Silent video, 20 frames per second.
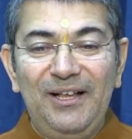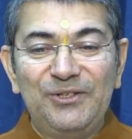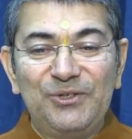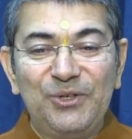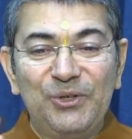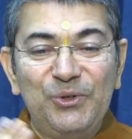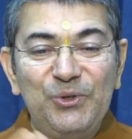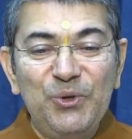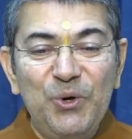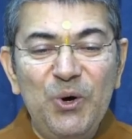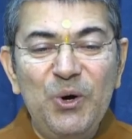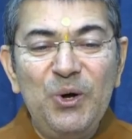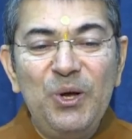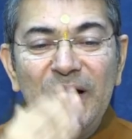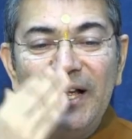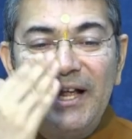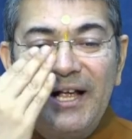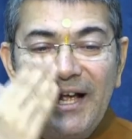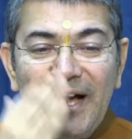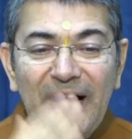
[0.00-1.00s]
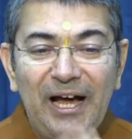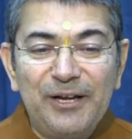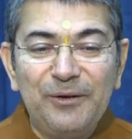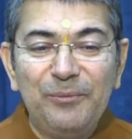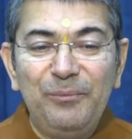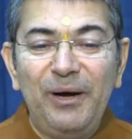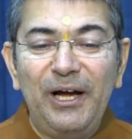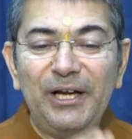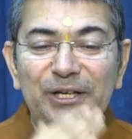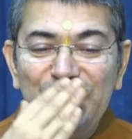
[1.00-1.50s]
So do
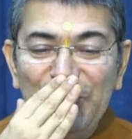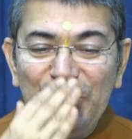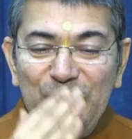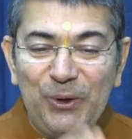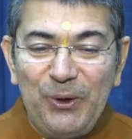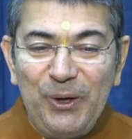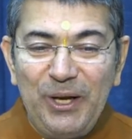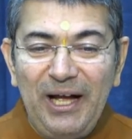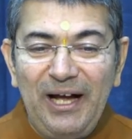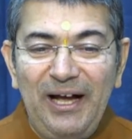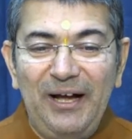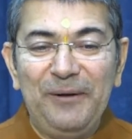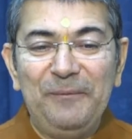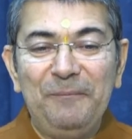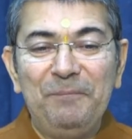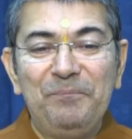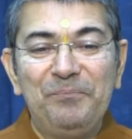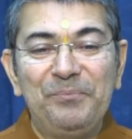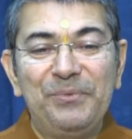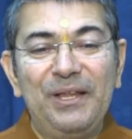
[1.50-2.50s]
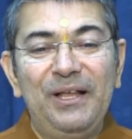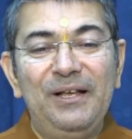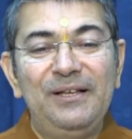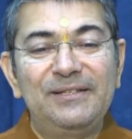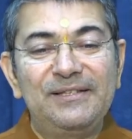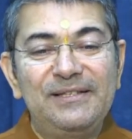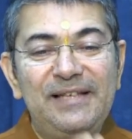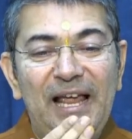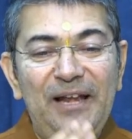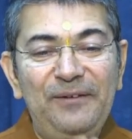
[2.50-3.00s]
karma yoga
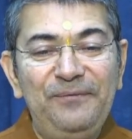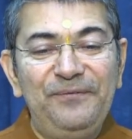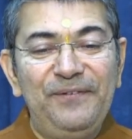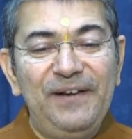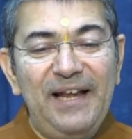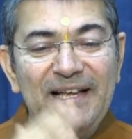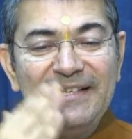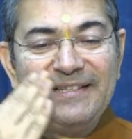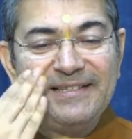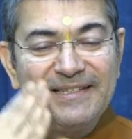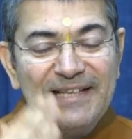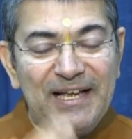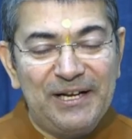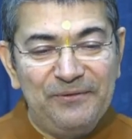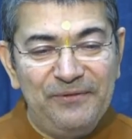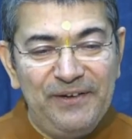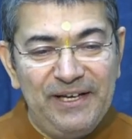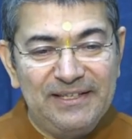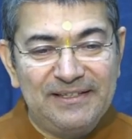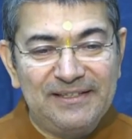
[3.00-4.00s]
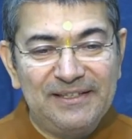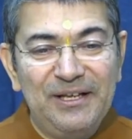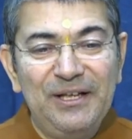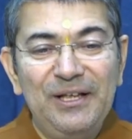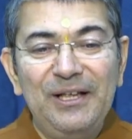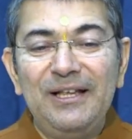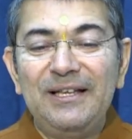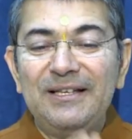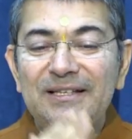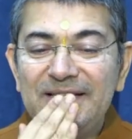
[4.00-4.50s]
selfless service,
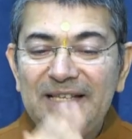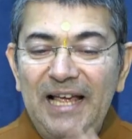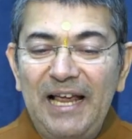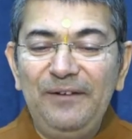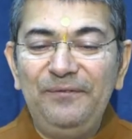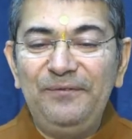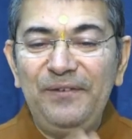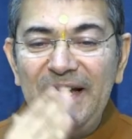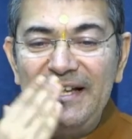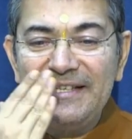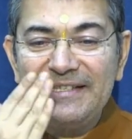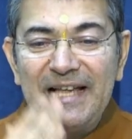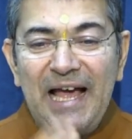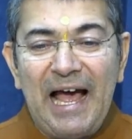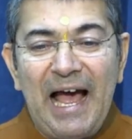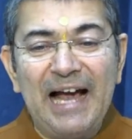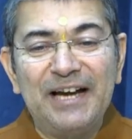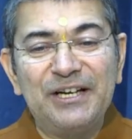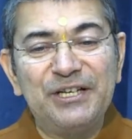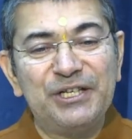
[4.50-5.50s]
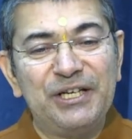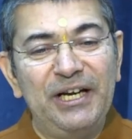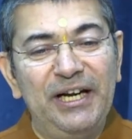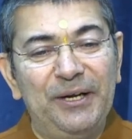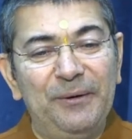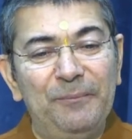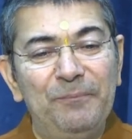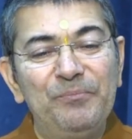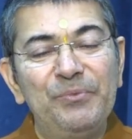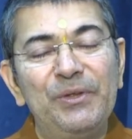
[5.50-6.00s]
selfless
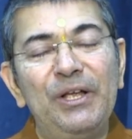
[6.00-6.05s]
action.